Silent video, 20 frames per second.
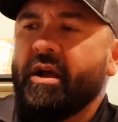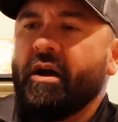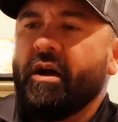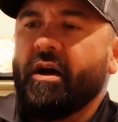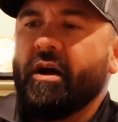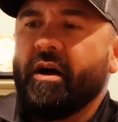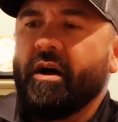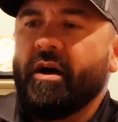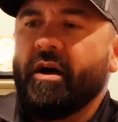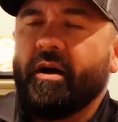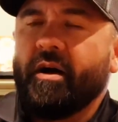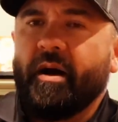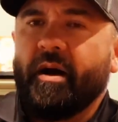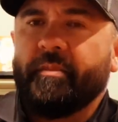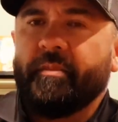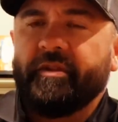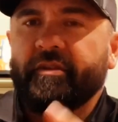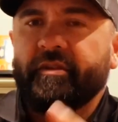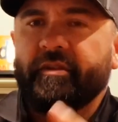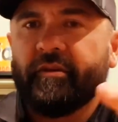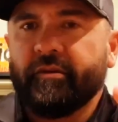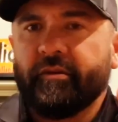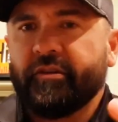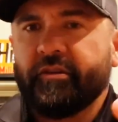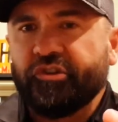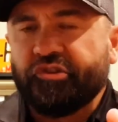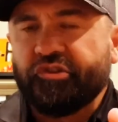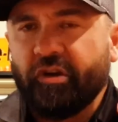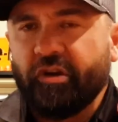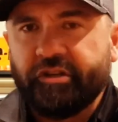I'm in the
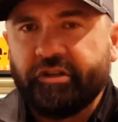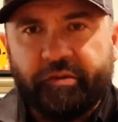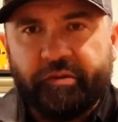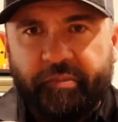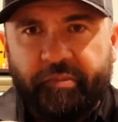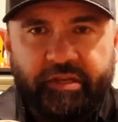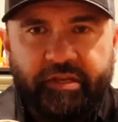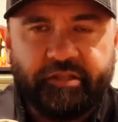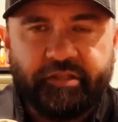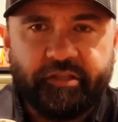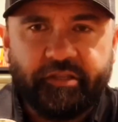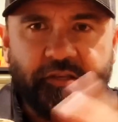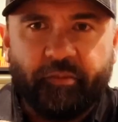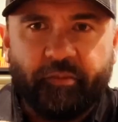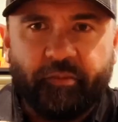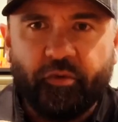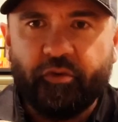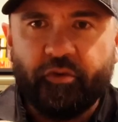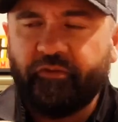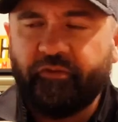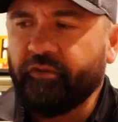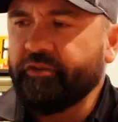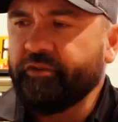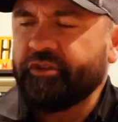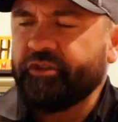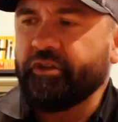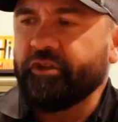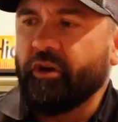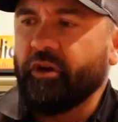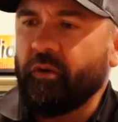construction business, I'm a roofer,
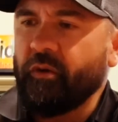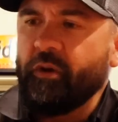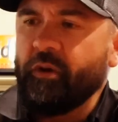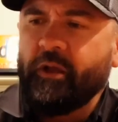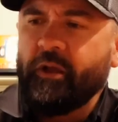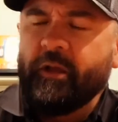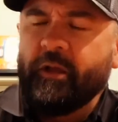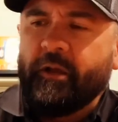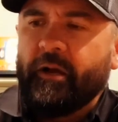so